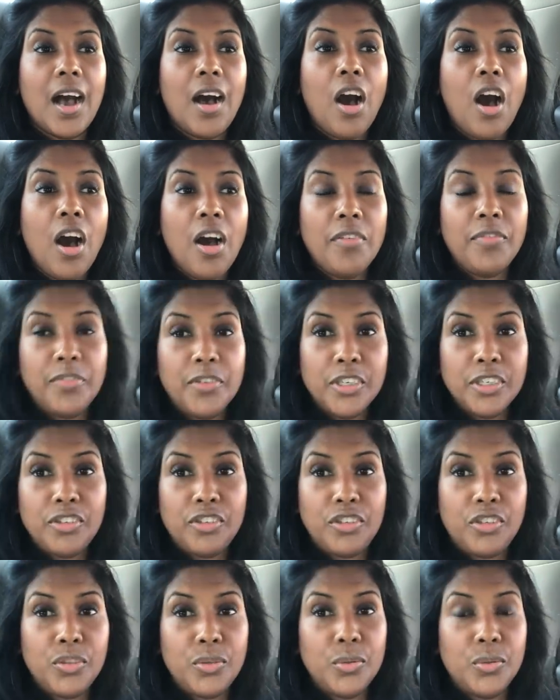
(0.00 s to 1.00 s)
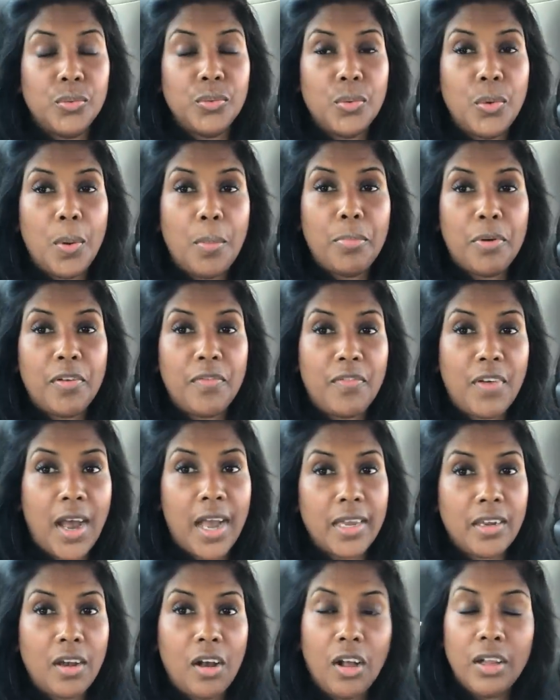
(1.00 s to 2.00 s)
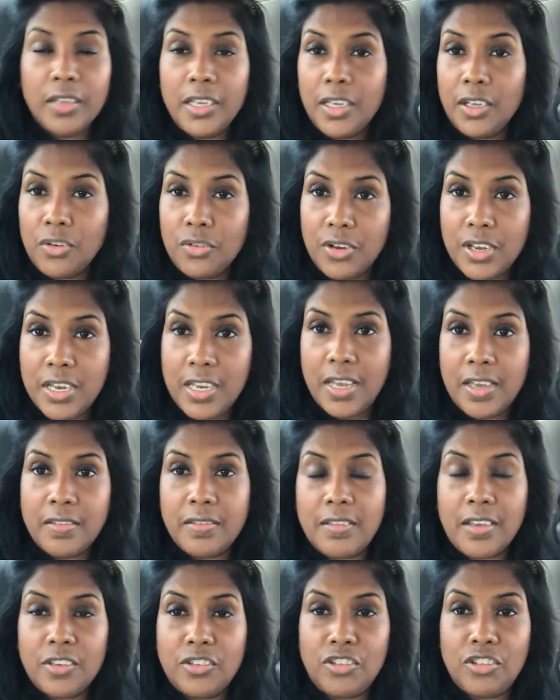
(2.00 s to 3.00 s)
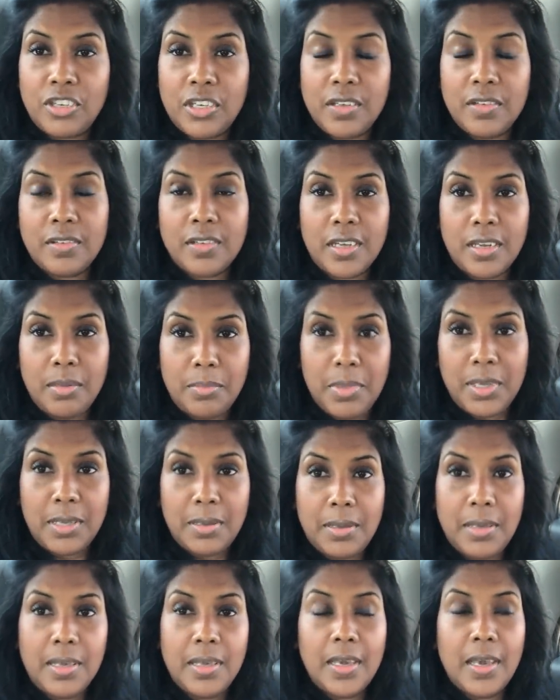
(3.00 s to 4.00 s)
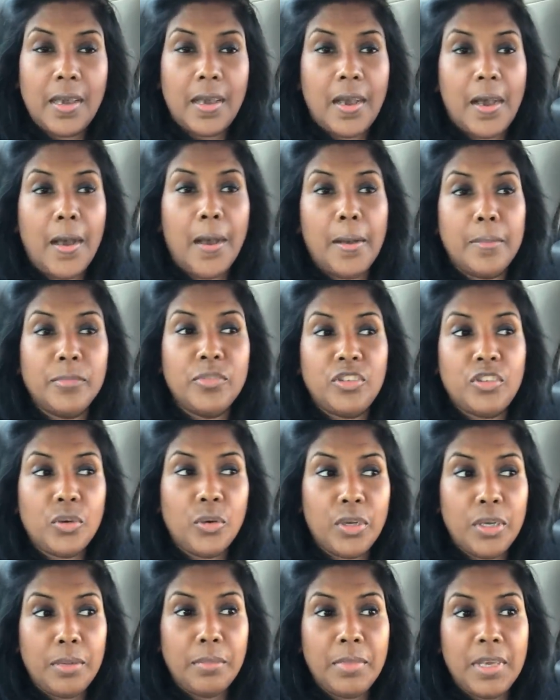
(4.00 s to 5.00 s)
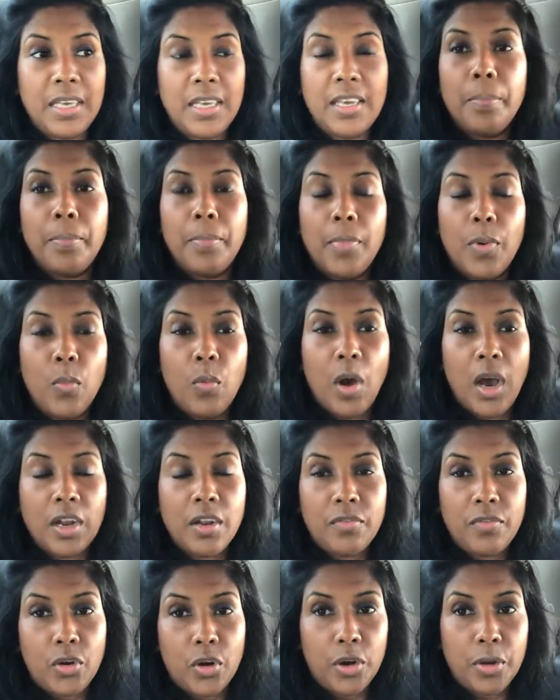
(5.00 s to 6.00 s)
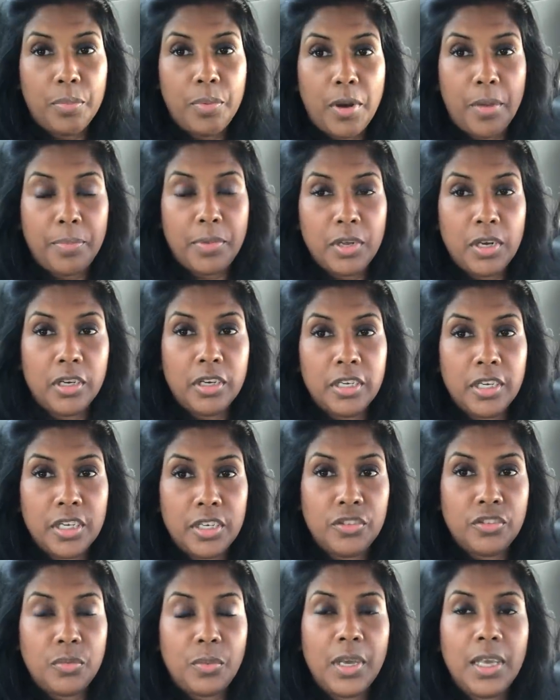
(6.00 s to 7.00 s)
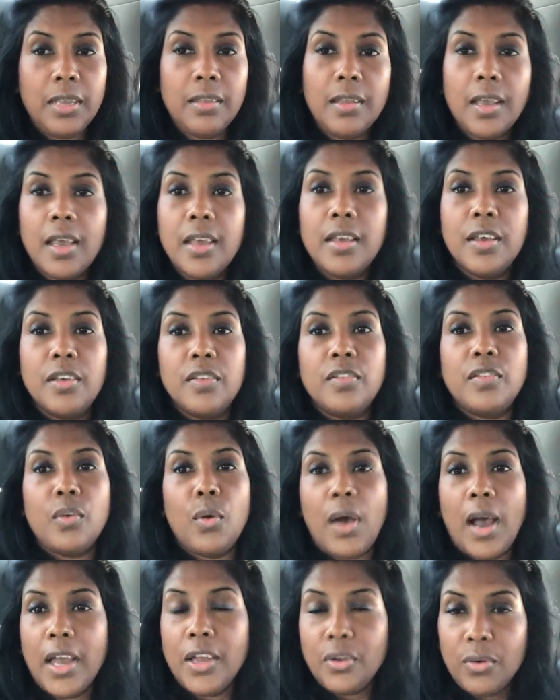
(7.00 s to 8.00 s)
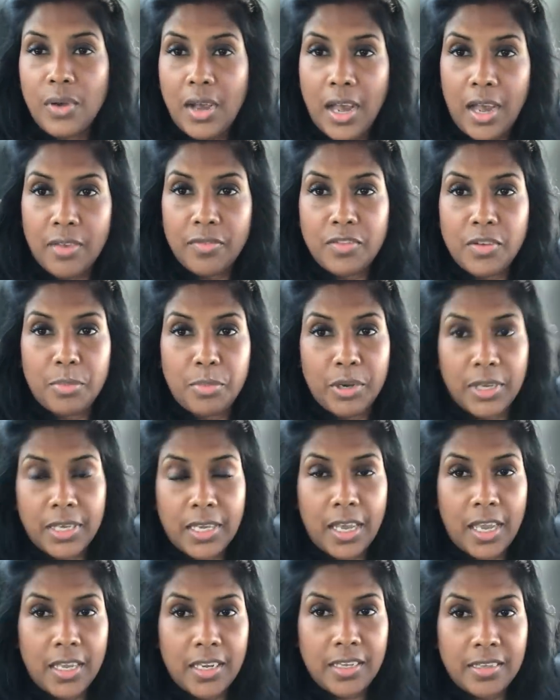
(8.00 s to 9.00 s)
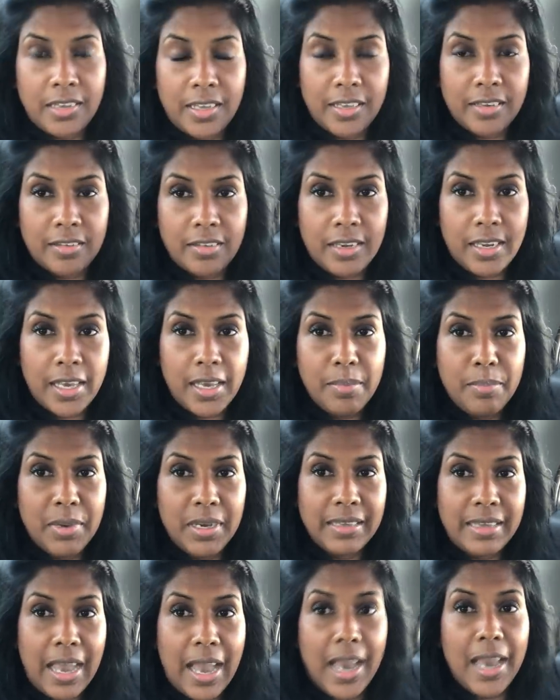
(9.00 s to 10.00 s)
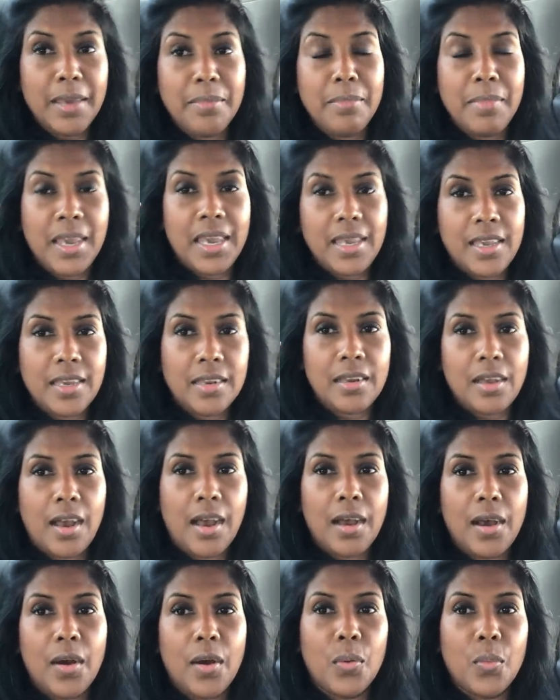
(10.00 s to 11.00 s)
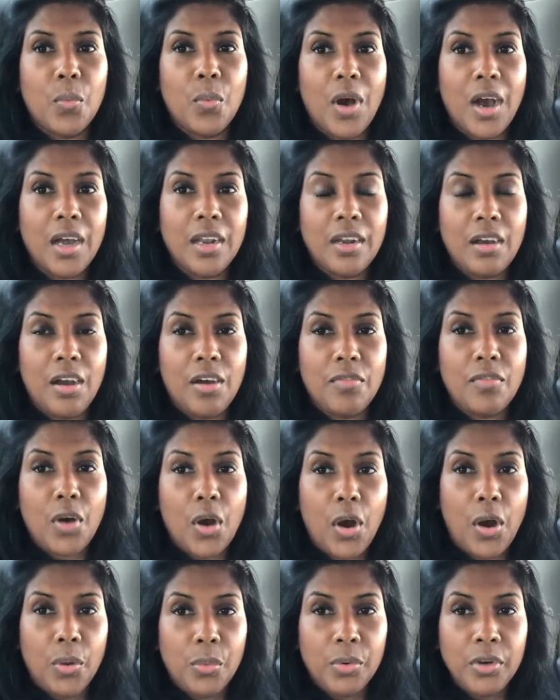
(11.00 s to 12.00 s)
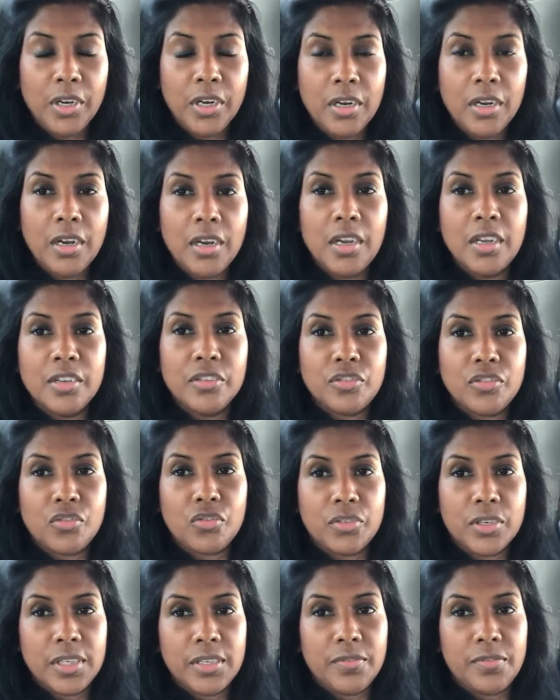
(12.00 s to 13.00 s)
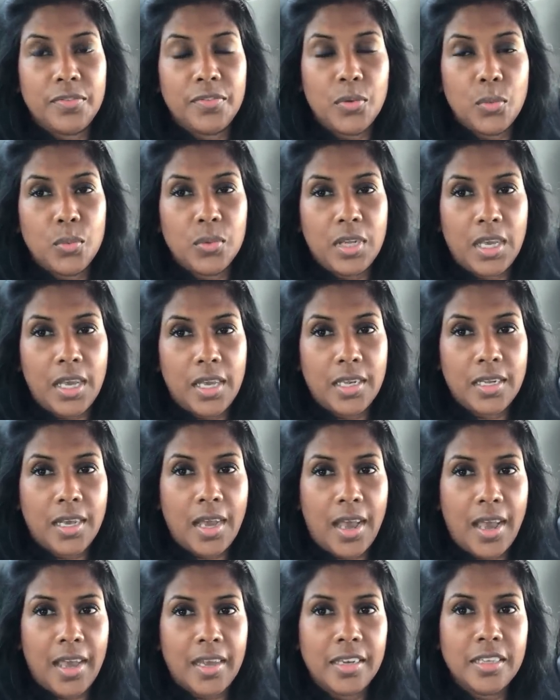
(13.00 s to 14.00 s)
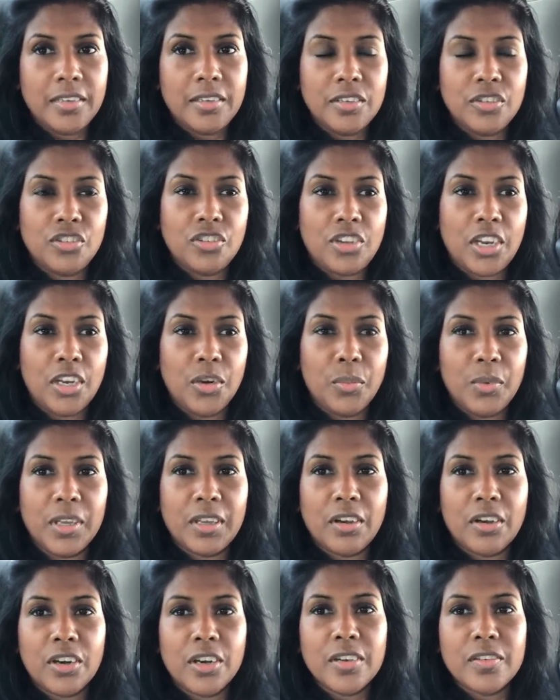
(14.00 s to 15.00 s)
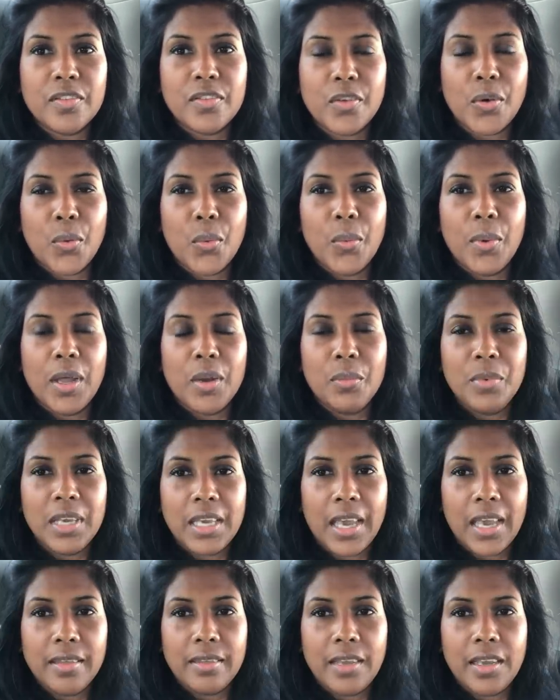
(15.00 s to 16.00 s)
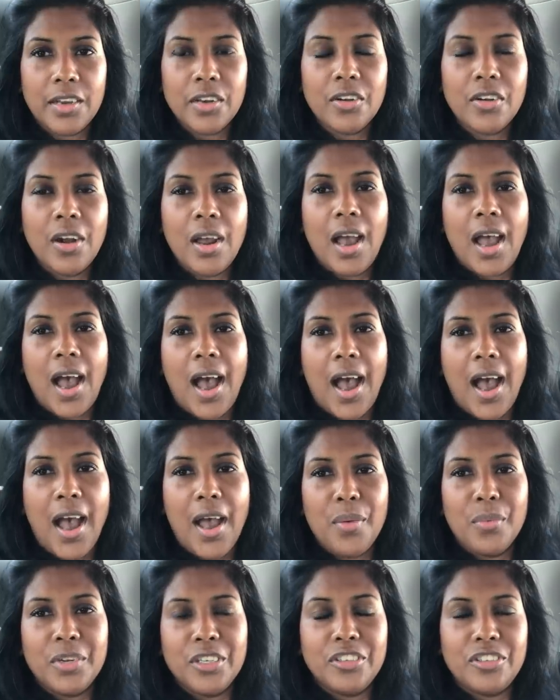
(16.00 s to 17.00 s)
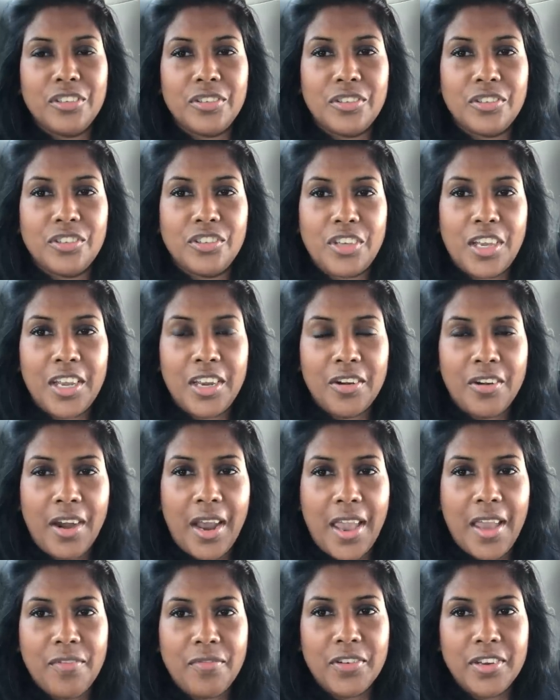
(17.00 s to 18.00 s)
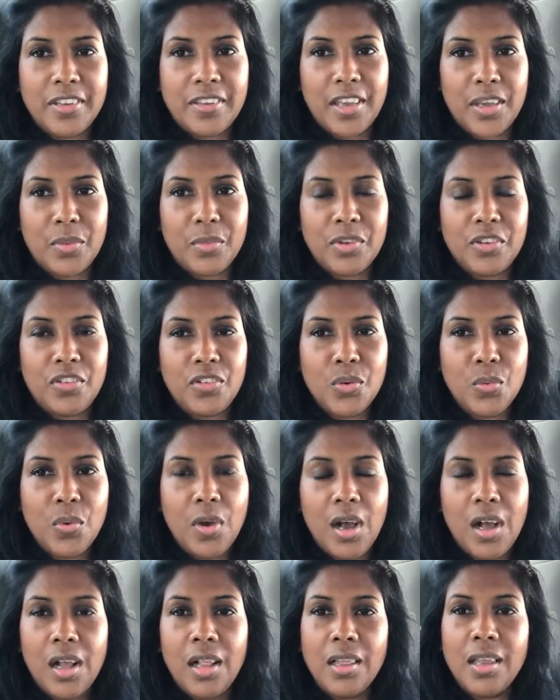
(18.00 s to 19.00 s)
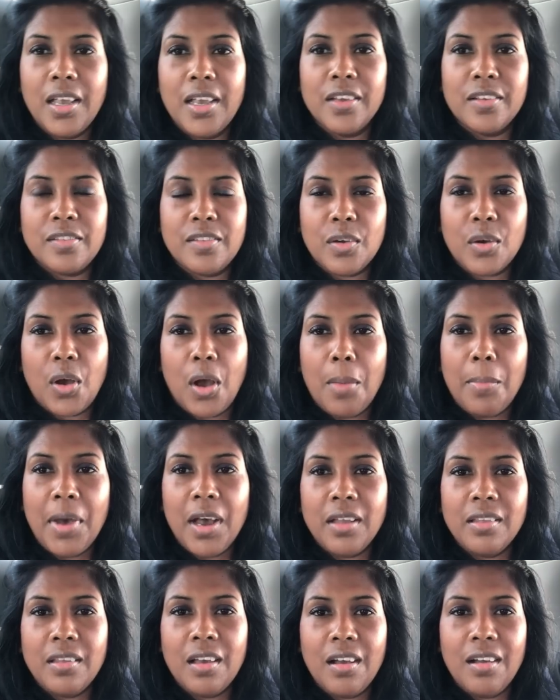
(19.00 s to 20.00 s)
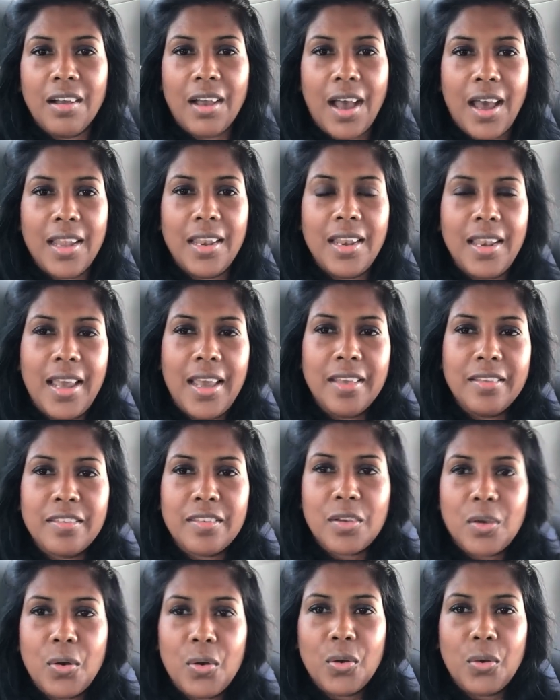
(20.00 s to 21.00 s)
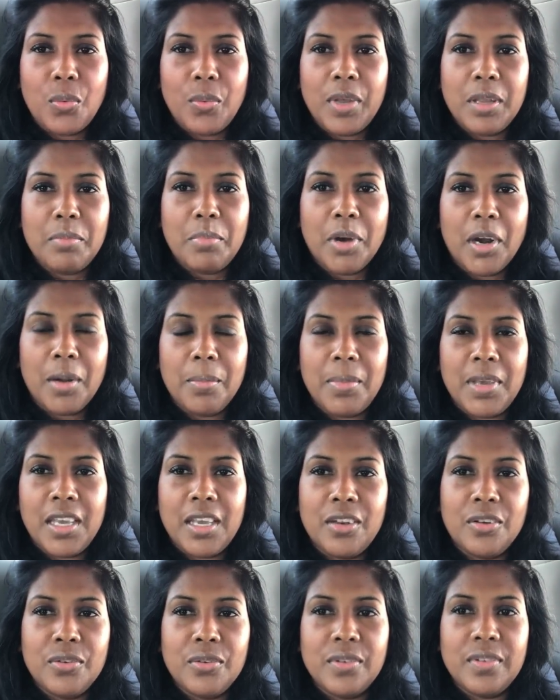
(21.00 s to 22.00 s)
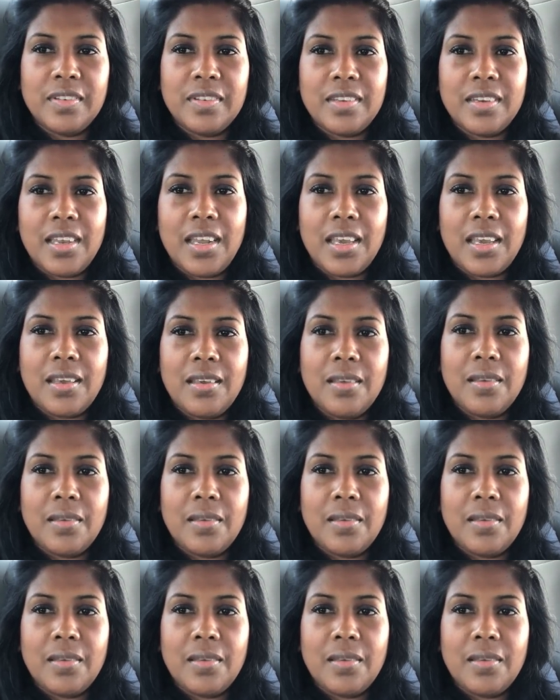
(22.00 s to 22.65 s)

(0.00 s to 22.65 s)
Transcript: offered to provide all the ingredients that she's gonna be um, showing me one of her popular dish with so I don't have to bring anything today but I made one of our street food in Guyana to share with her so when we get there I will share everything with you all. So come on down and let's cook with Barbados today.